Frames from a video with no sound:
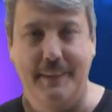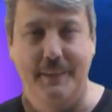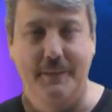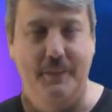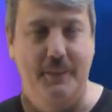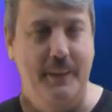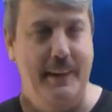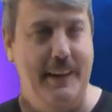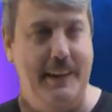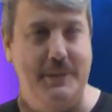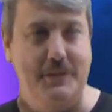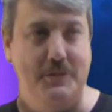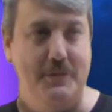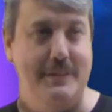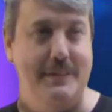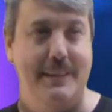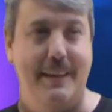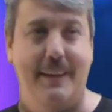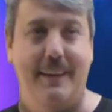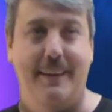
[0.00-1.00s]
else
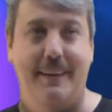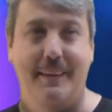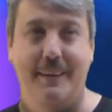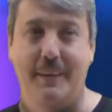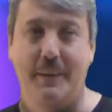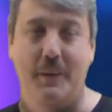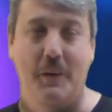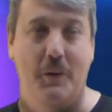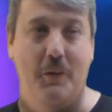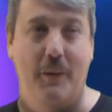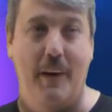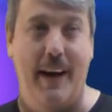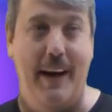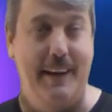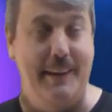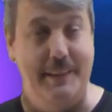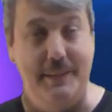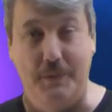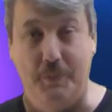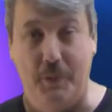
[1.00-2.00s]
was there? You know,
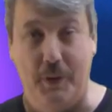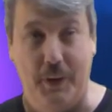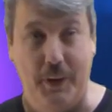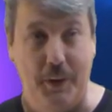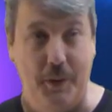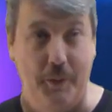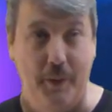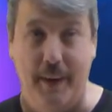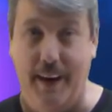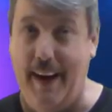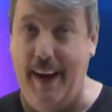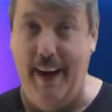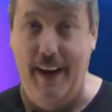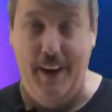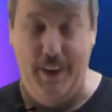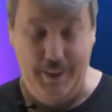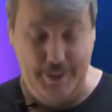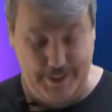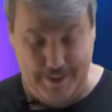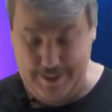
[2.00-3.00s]
Roethlisberger went
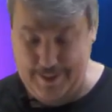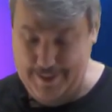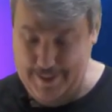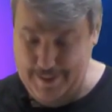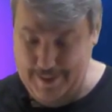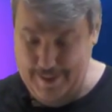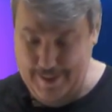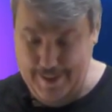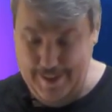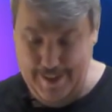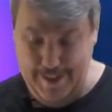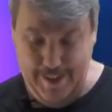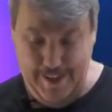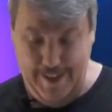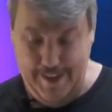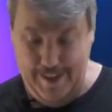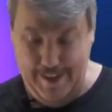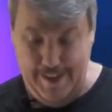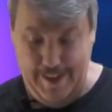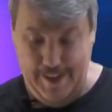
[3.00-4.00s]
out.
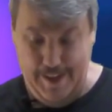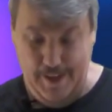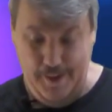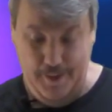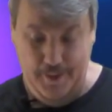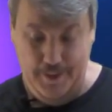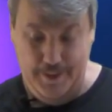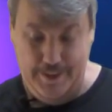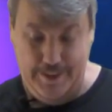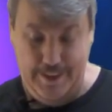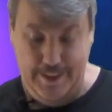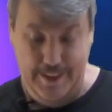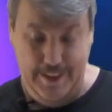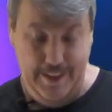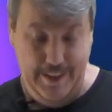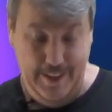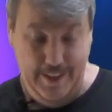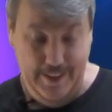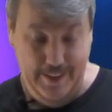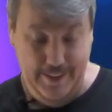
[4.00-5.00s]

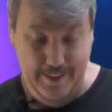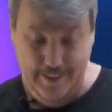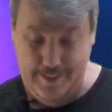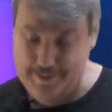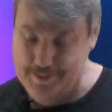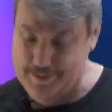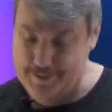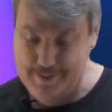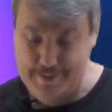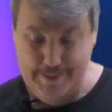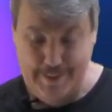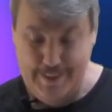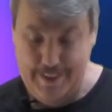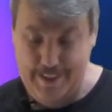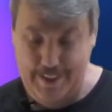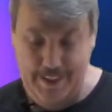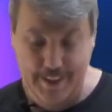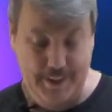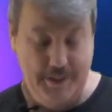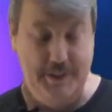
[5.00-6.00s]
It
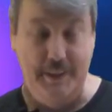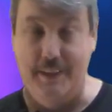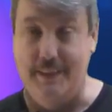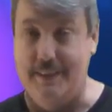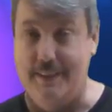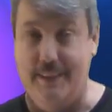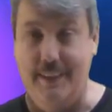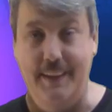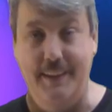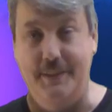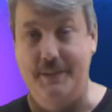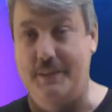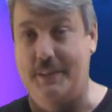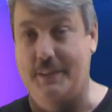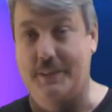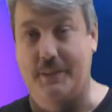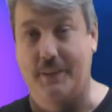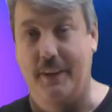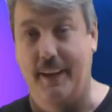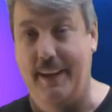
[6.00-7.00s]
was just
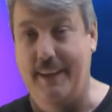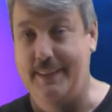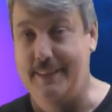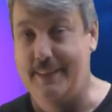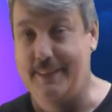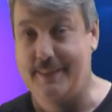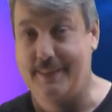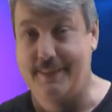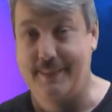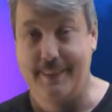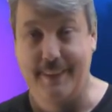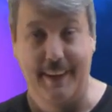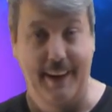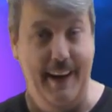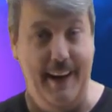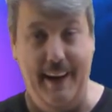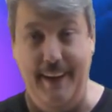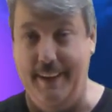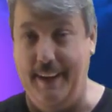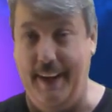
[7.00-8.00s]
crazy.
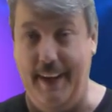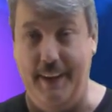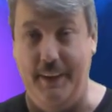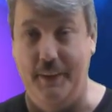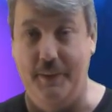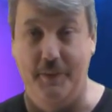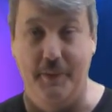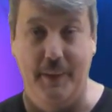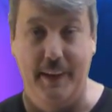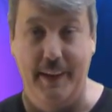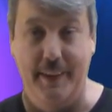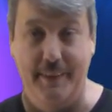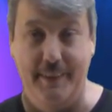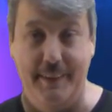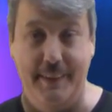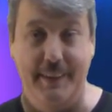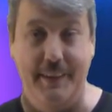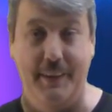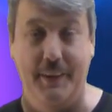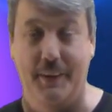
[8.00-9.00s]
I couldn't believe
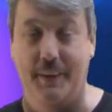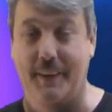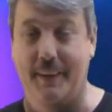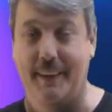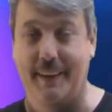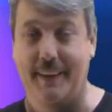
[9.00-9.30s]
it, you know.